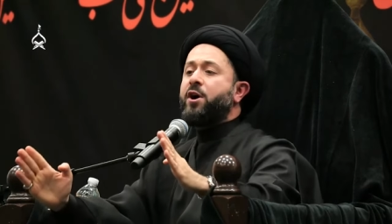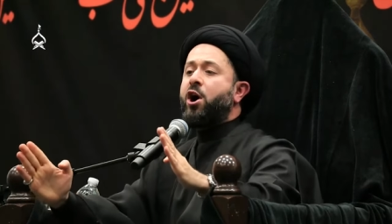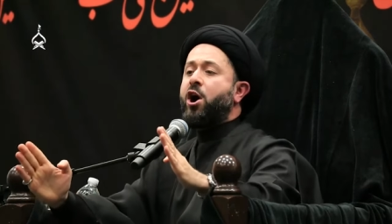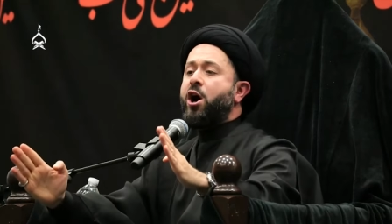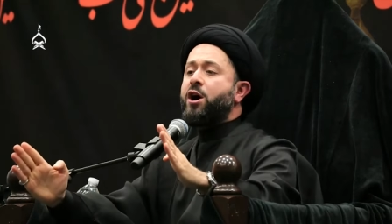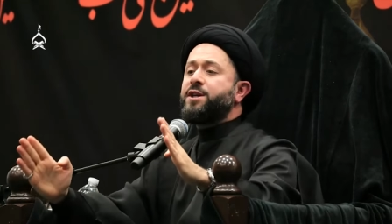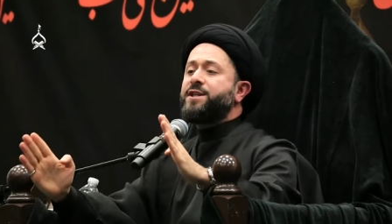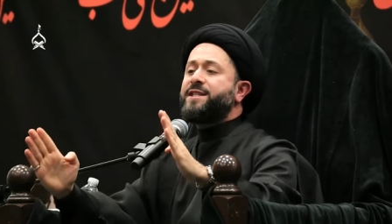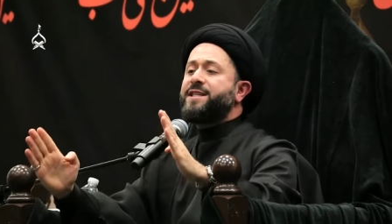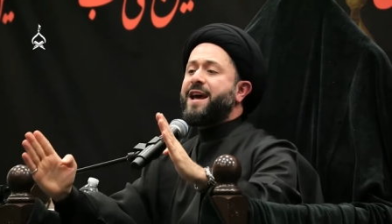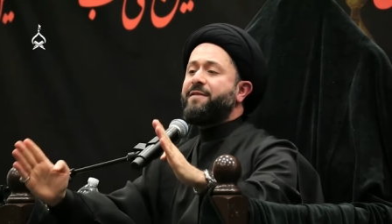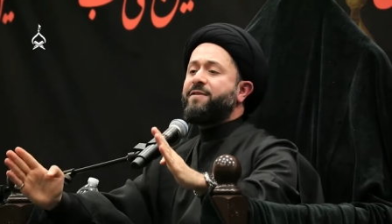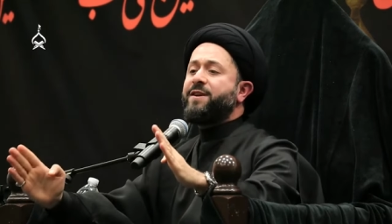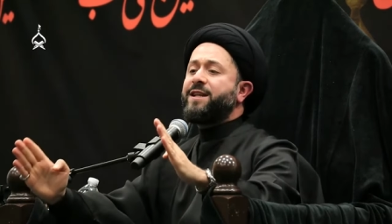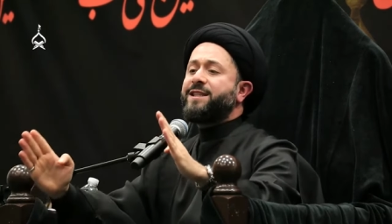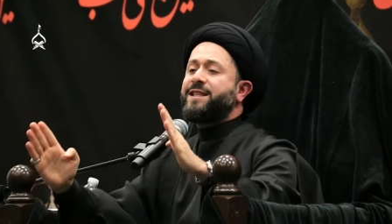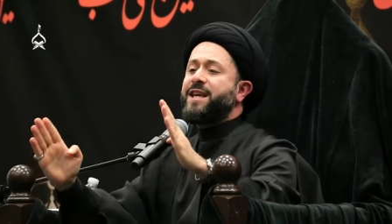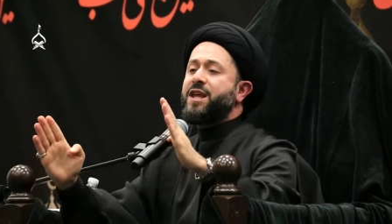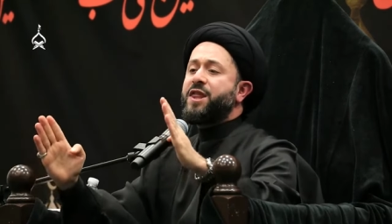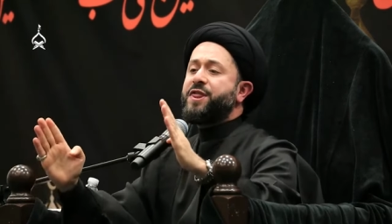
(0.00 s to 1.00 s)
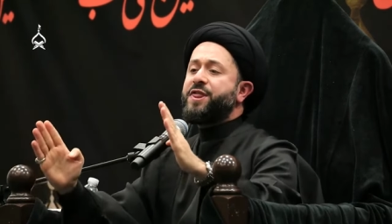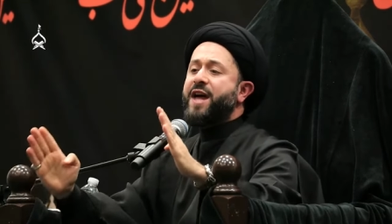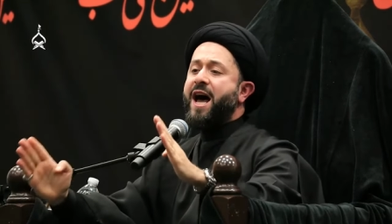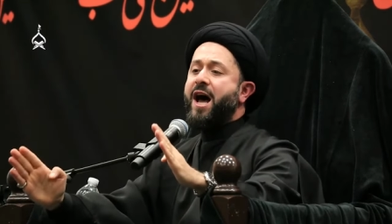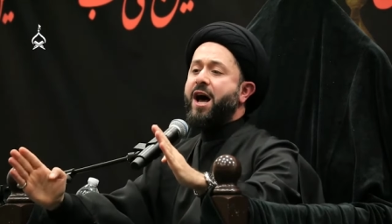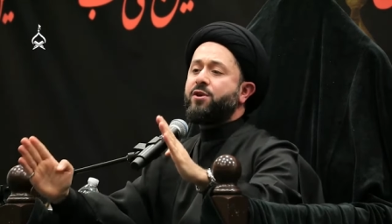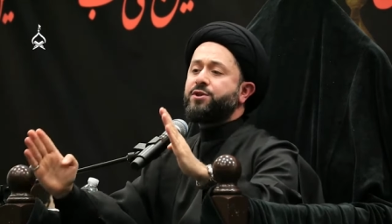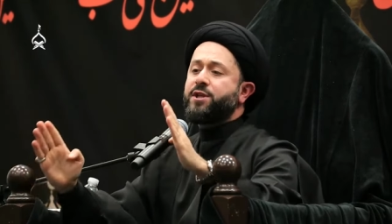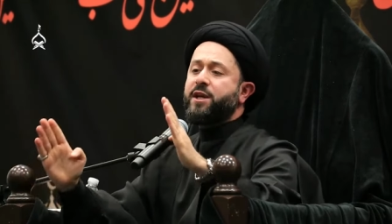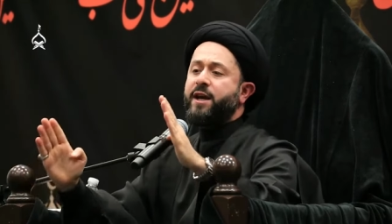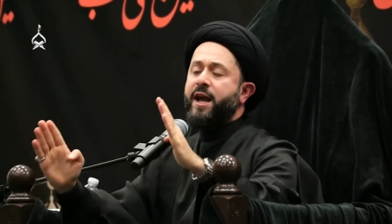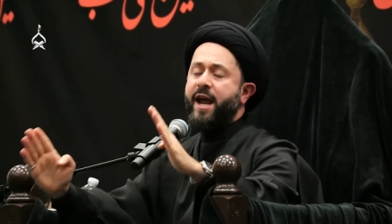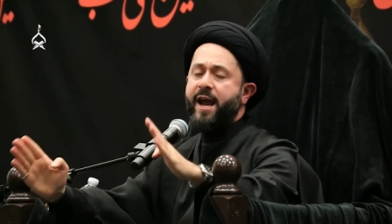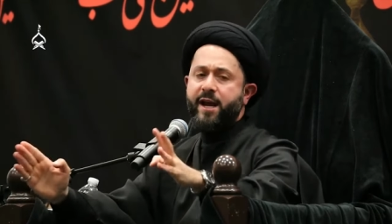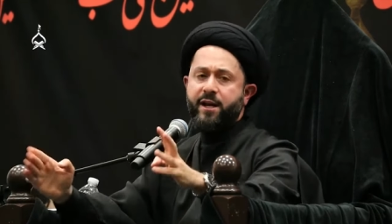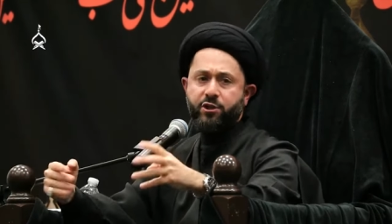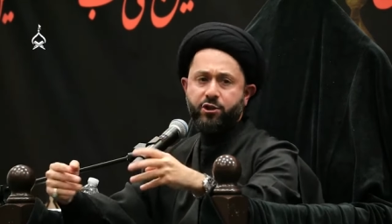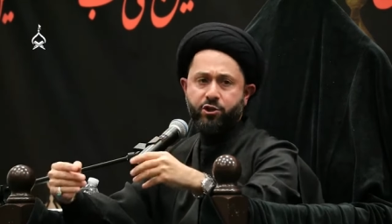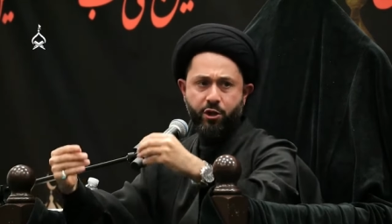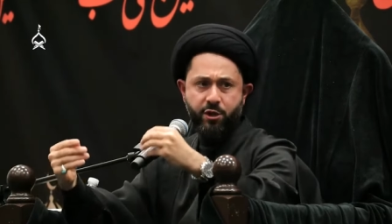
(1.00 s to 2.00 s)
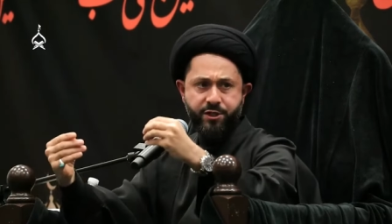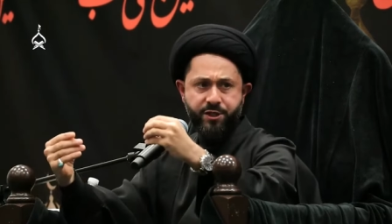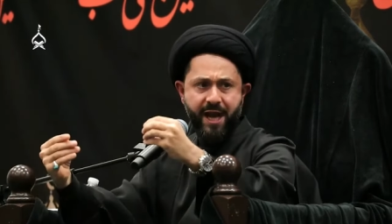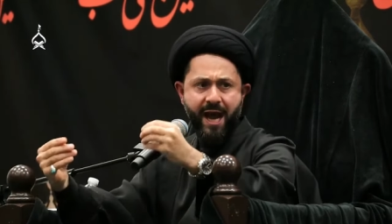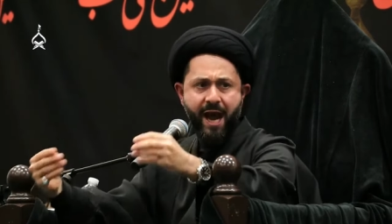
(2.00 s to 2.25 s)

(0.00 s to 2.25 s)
there are 70,000 angels.